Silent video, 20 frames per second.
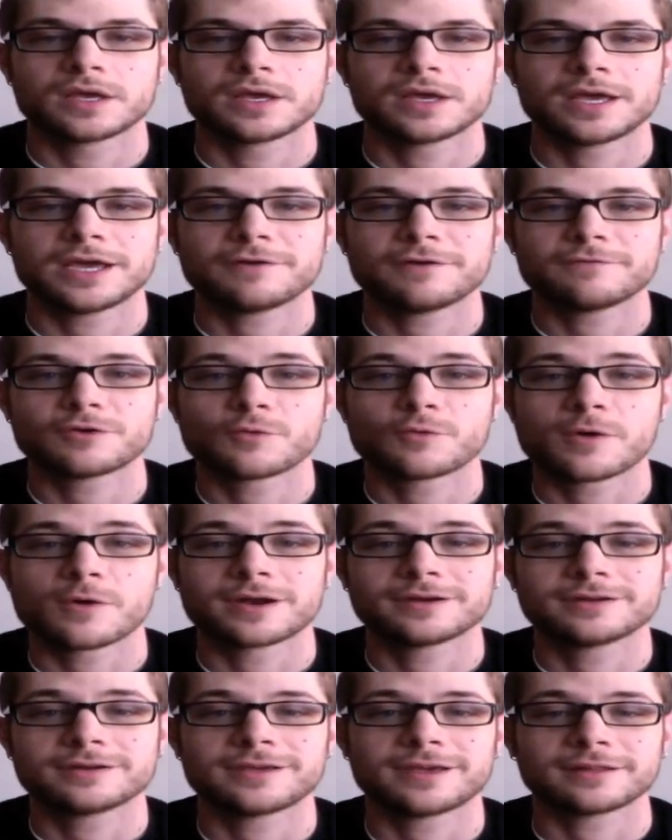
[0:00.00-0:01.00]
Hey
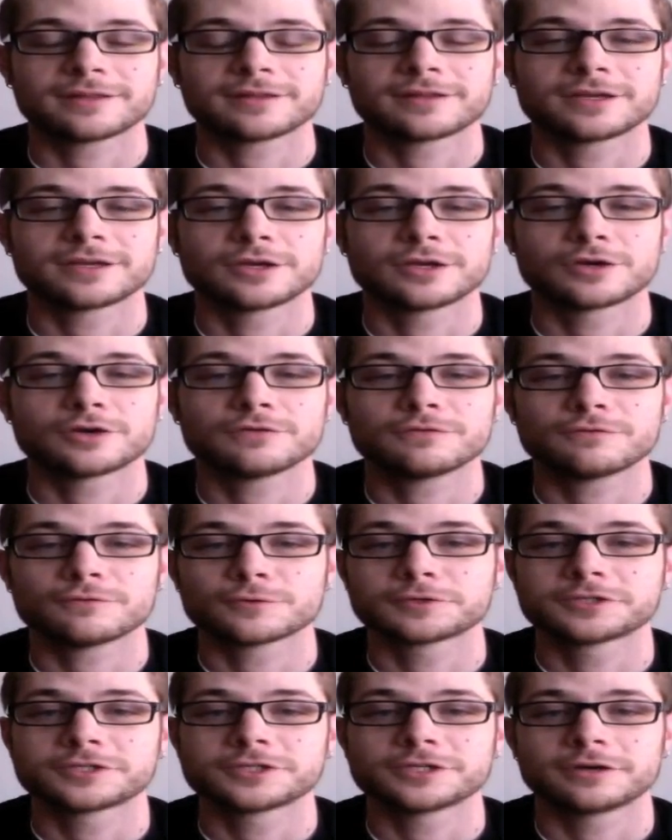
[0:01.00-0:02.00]
everyone, Kellen here
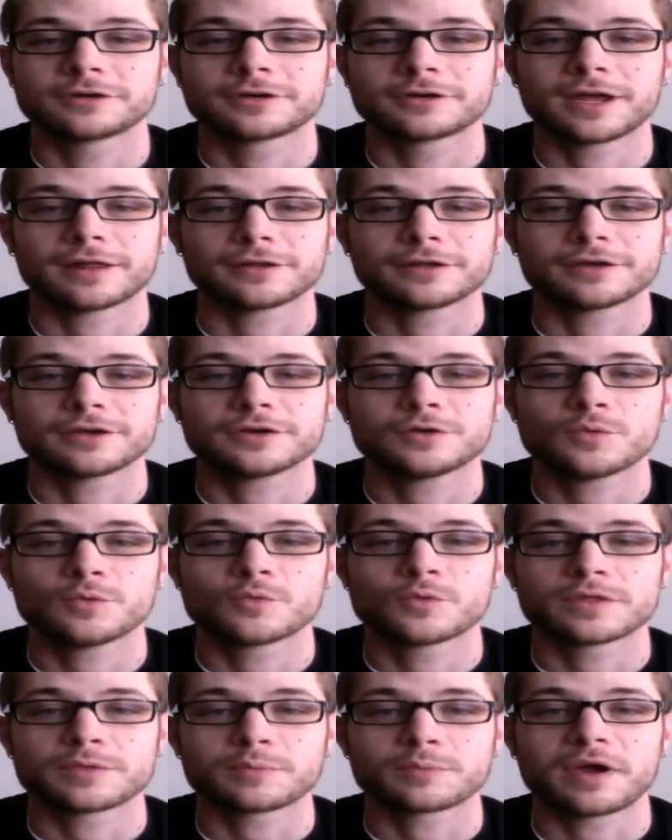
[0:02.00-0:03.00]
for Sheer Kellen
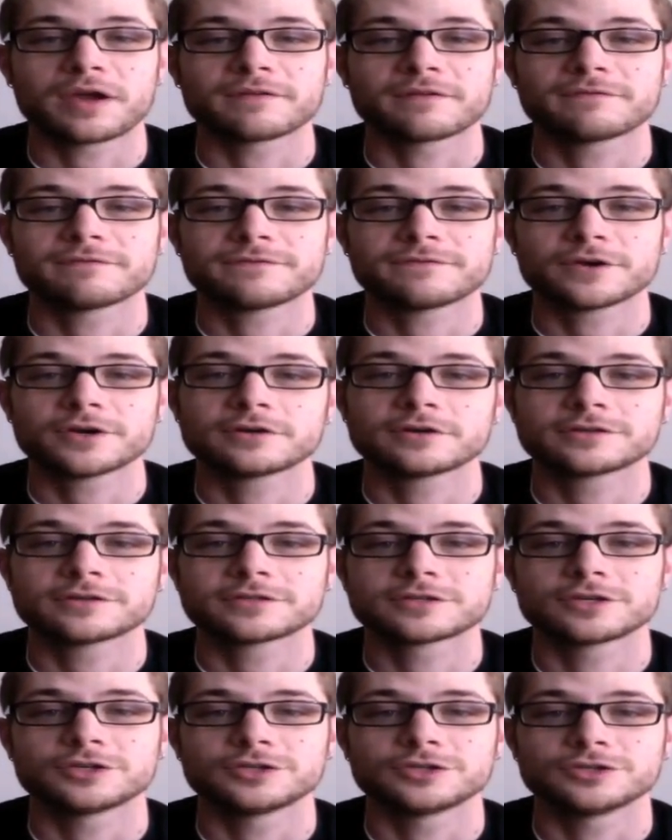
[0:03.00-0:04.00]
with my
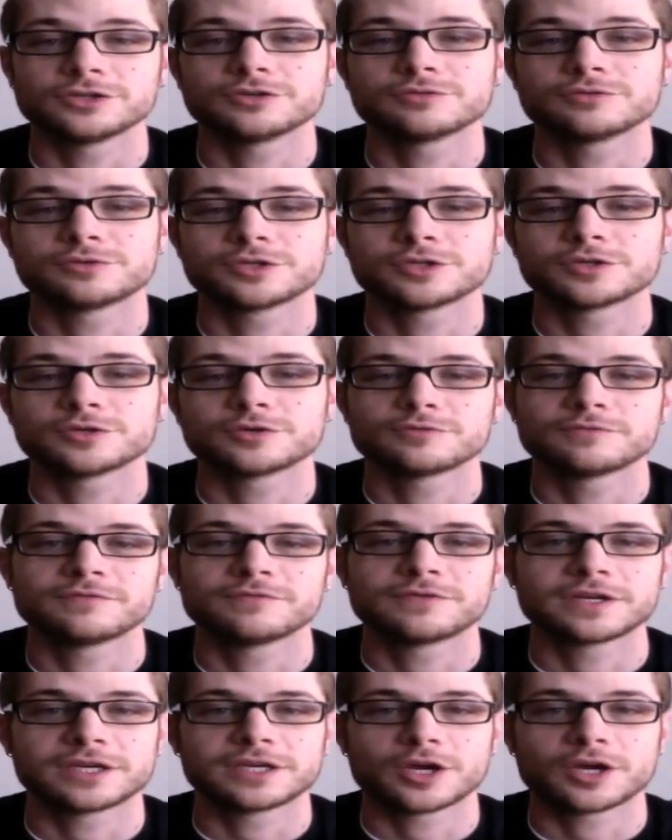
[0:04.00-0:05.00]
first YouTube
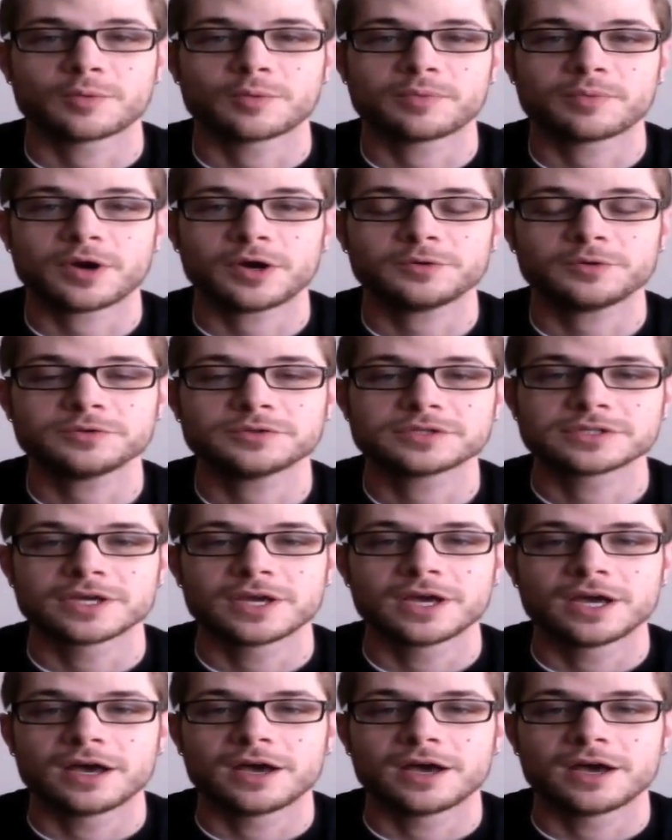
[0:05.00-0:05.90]
video post.